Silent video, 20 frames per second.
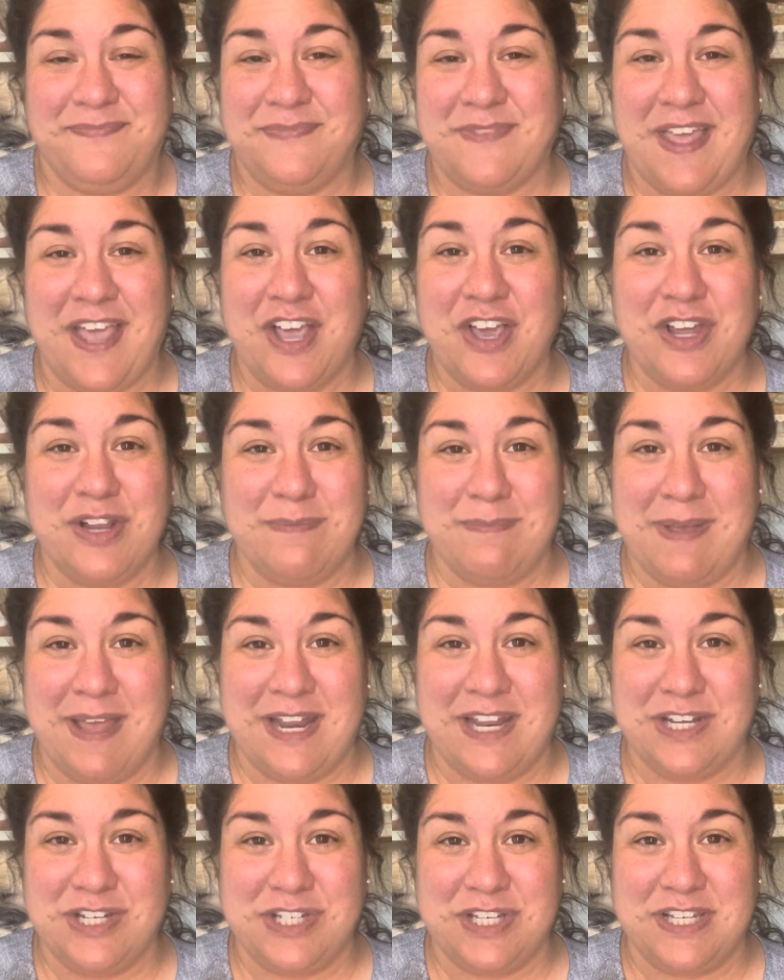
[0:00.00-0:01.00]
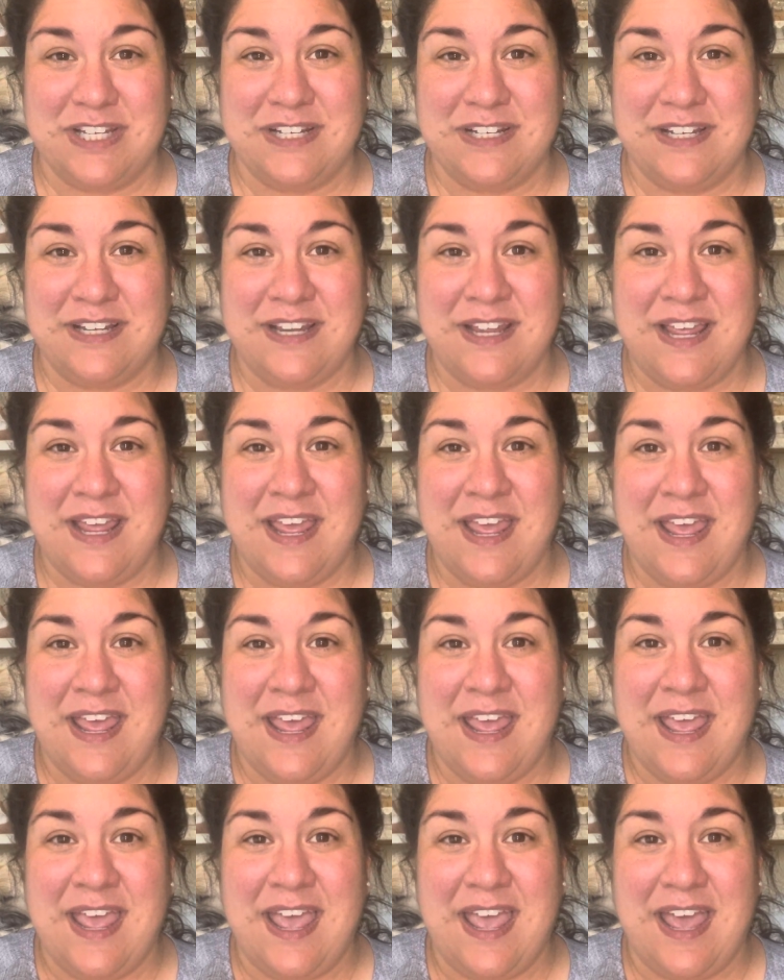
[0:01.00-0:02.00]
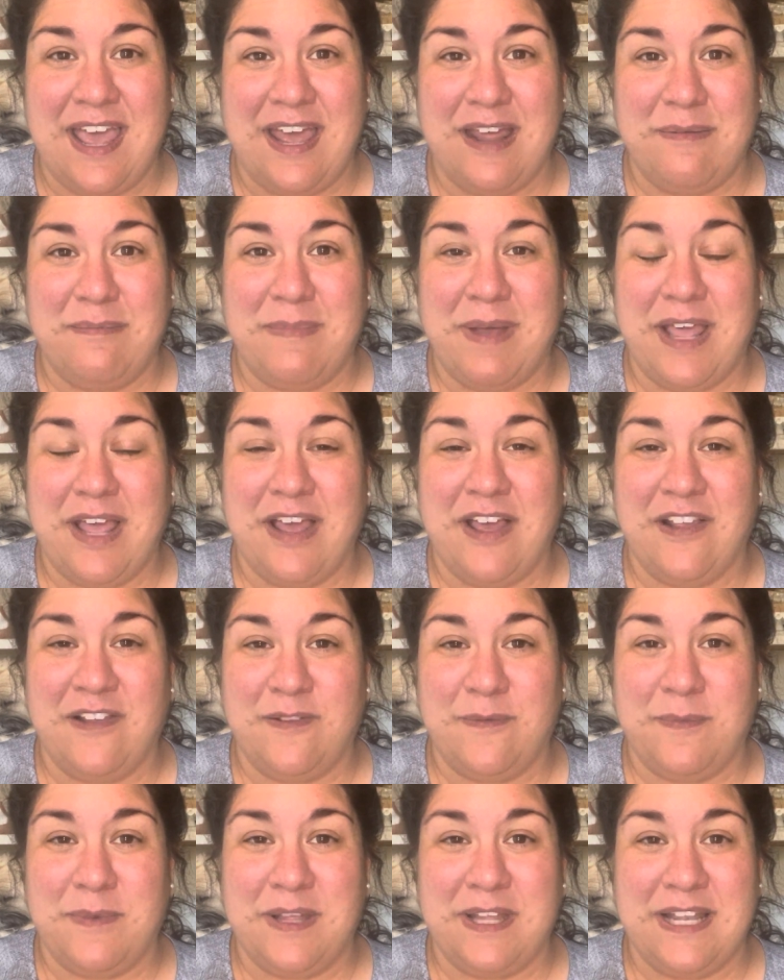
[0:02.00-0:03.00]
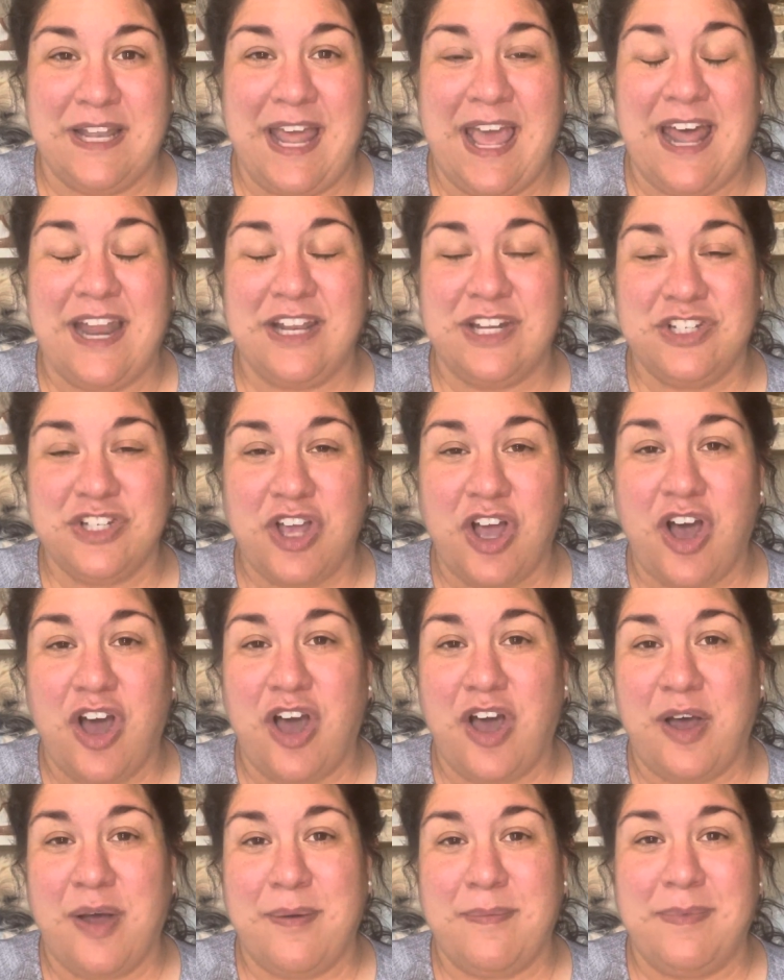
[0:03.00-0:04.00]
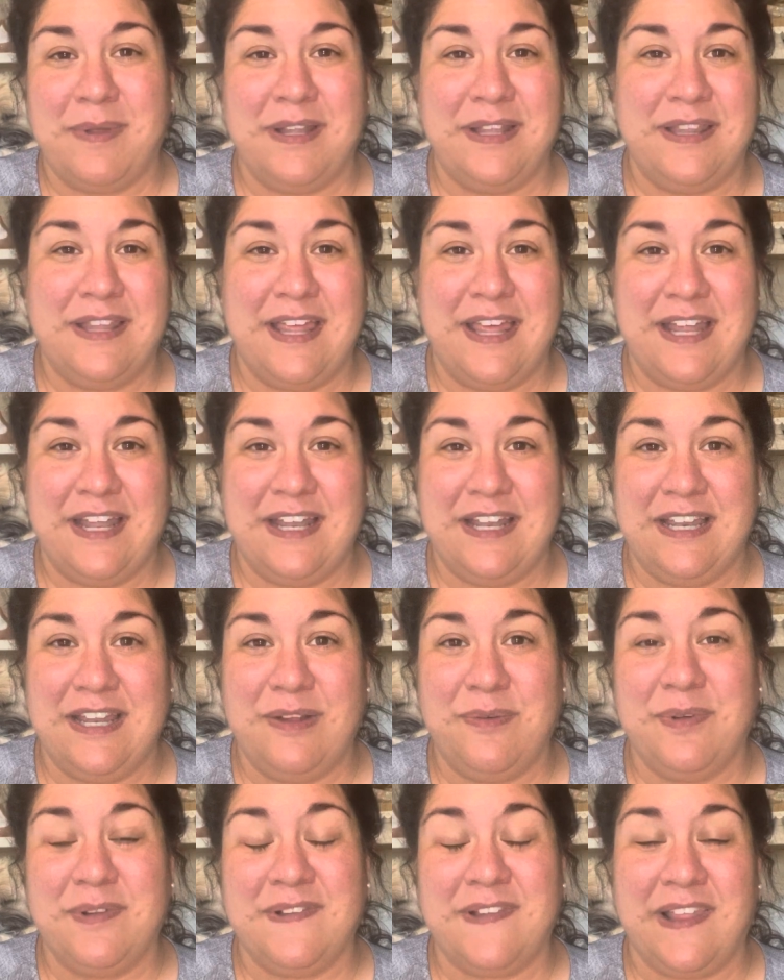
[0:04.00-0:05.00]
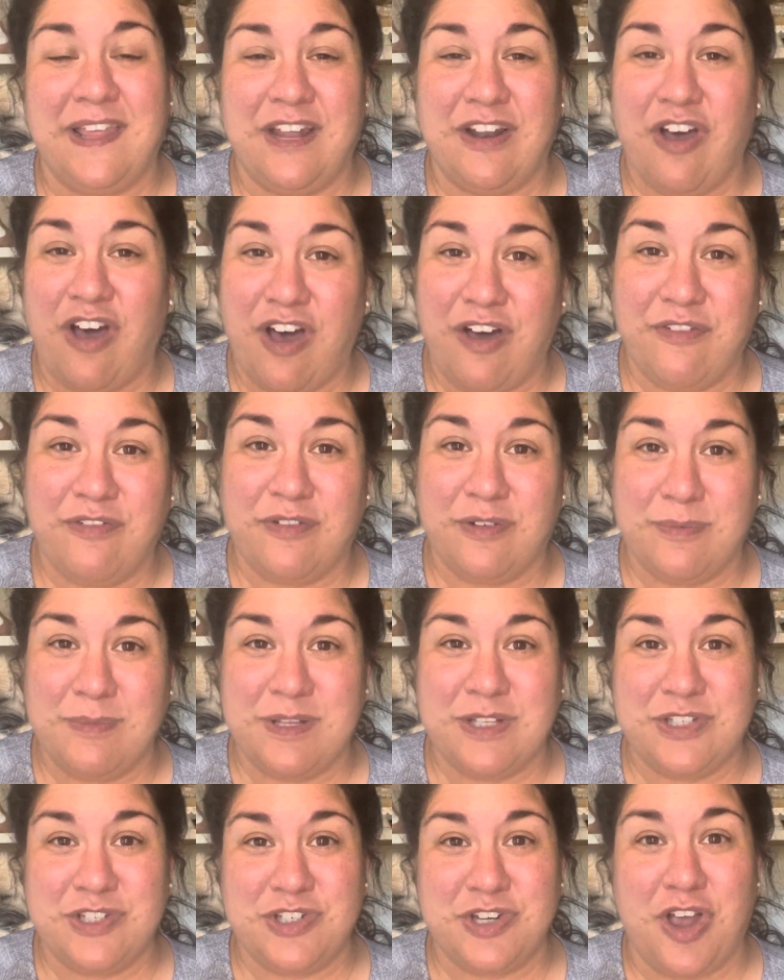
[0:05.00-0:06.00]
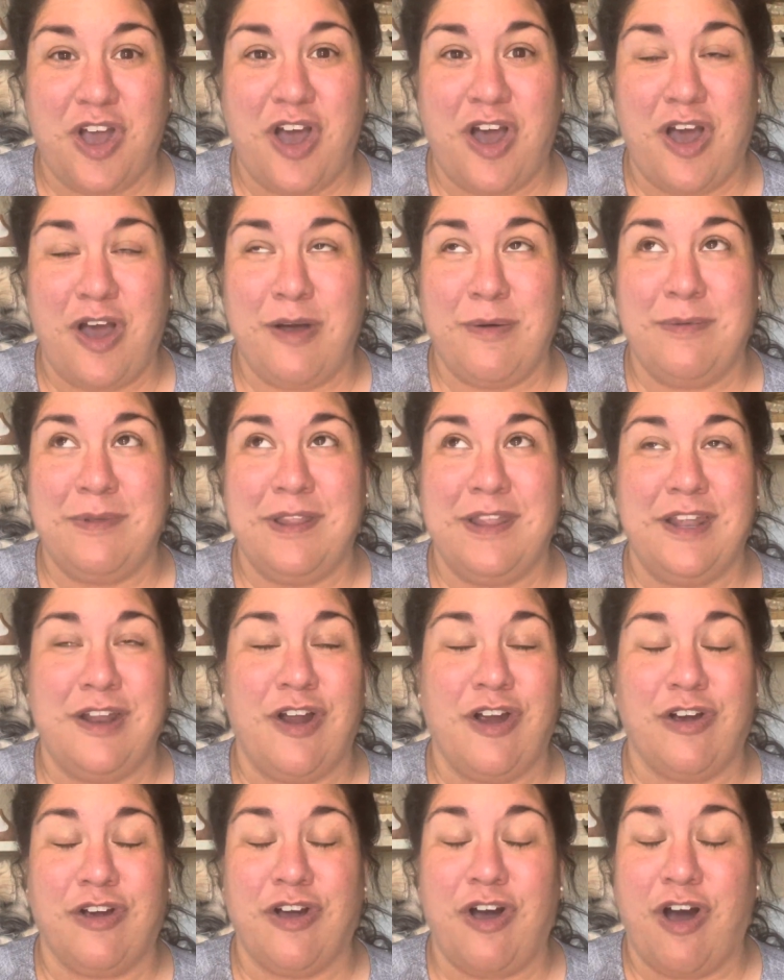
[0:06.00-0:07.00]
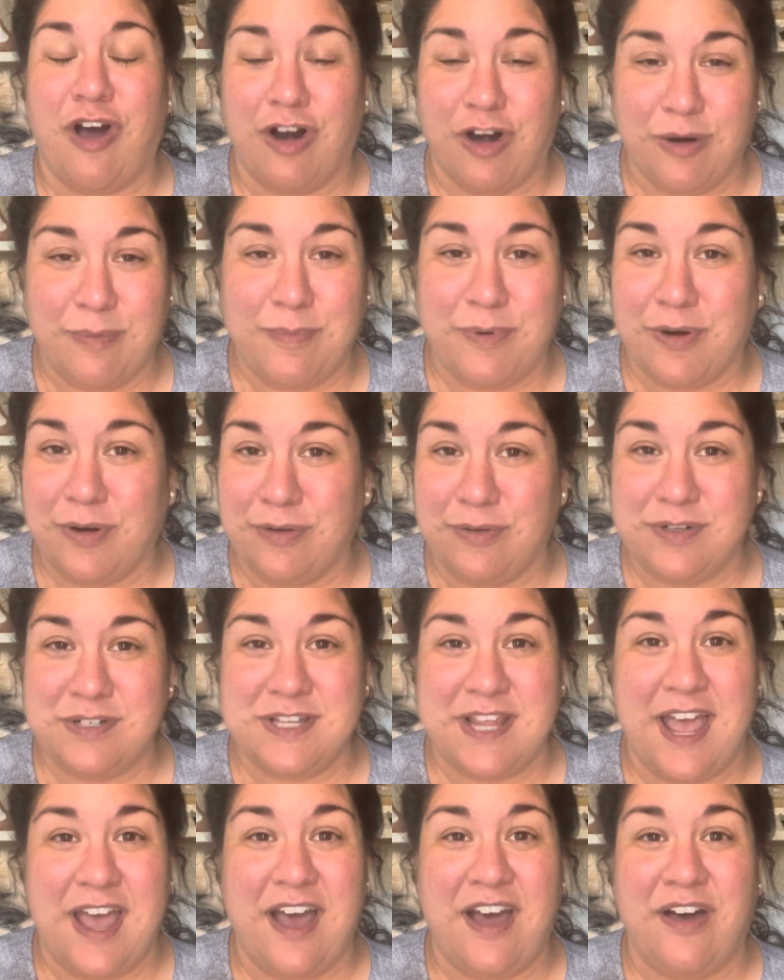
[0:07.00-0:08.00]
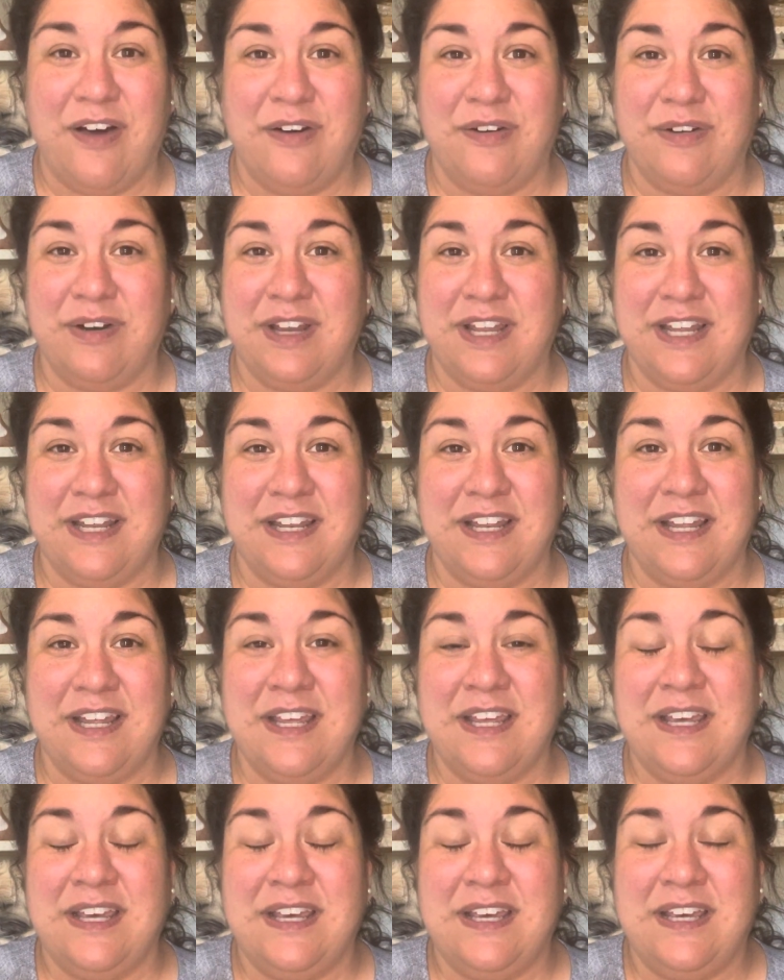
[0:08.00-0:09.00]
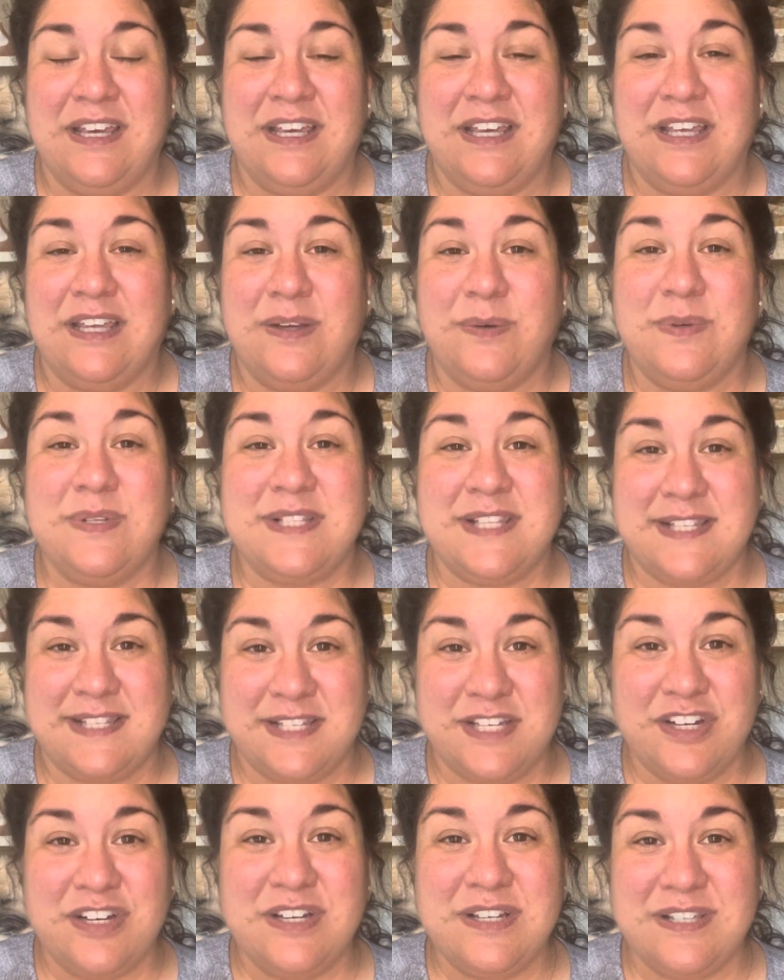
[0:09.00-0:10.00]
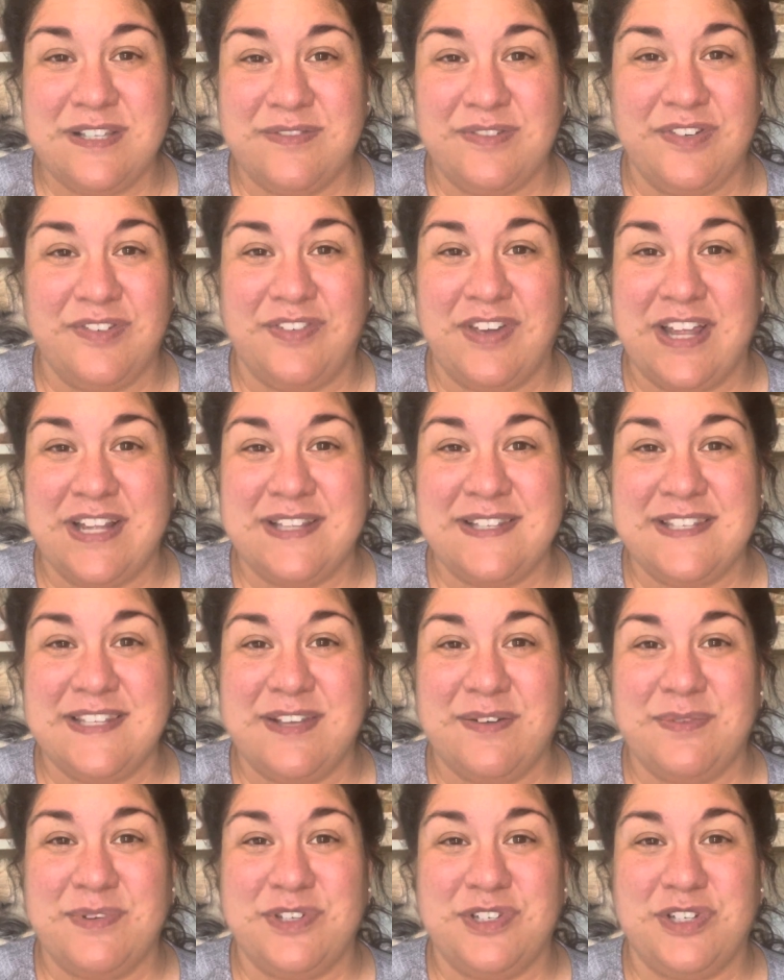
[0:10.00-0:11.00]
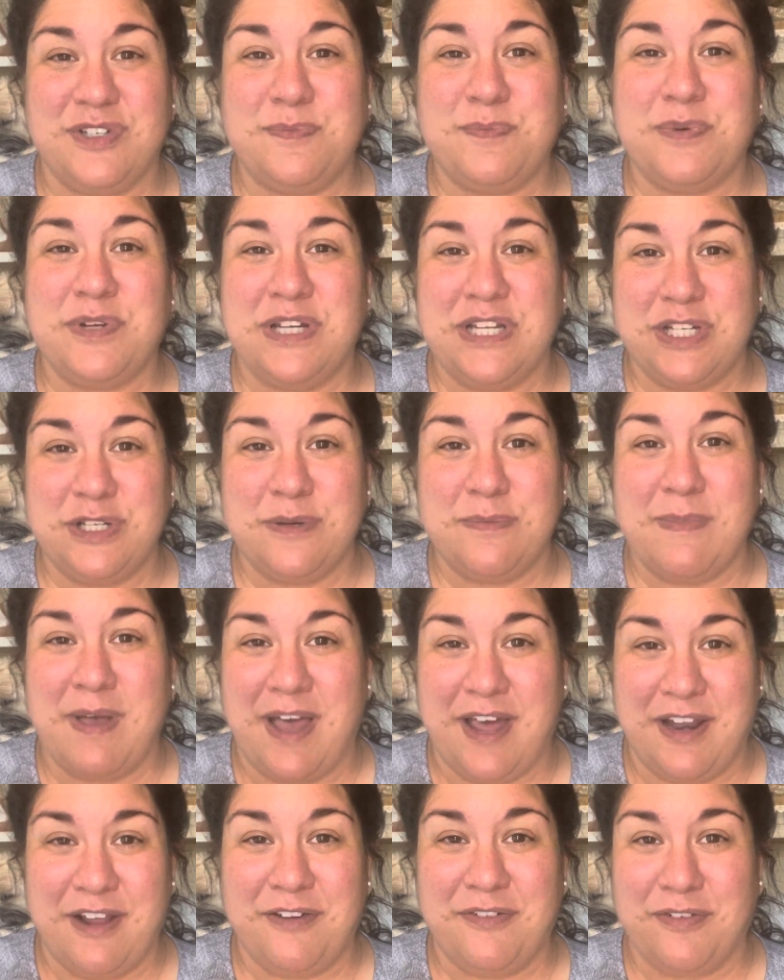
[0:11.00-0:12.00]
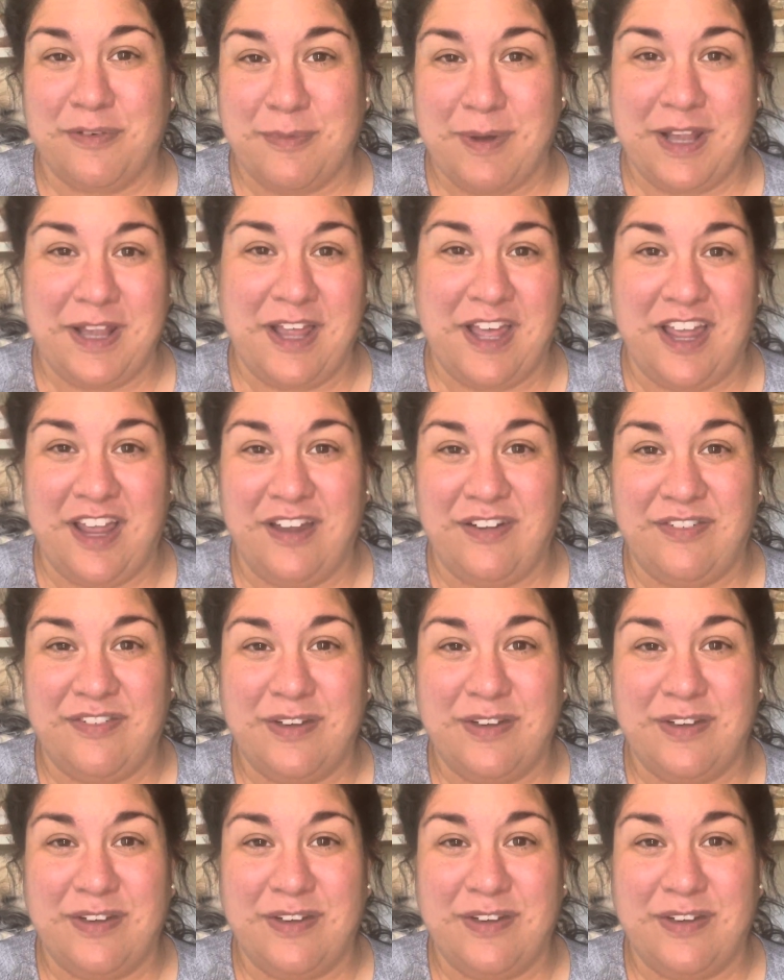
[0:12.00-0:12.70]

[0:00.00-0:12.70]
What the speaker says: I couldn't manage it. And my husband had a job, and then he was laid off from his job, and then our car broke down, and it was a series of events that was just pretty traumatic for my life.